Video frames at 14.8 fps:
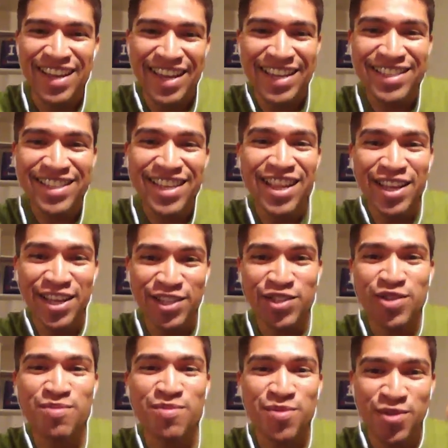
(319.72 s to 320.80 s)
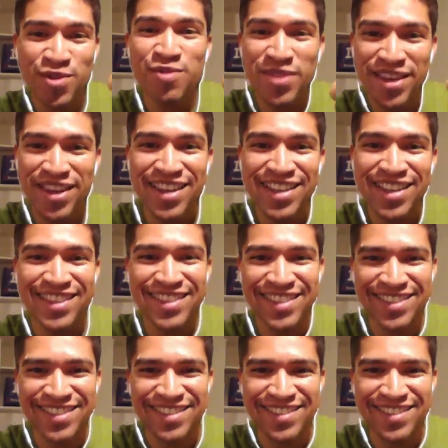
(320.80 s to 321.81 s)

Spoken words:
Esta la hizo muy bien.